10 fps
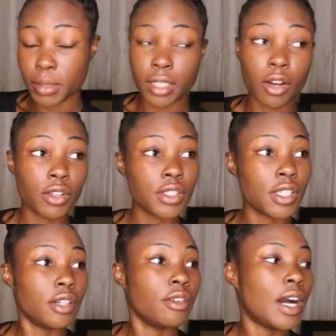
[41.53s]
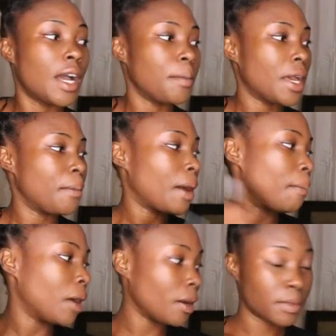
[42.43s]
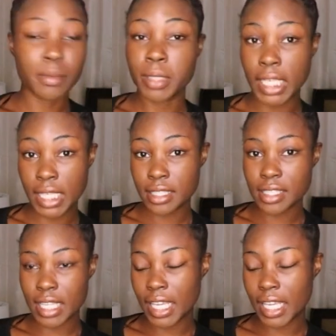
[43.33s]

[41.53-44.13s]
but also I'm at my mom's place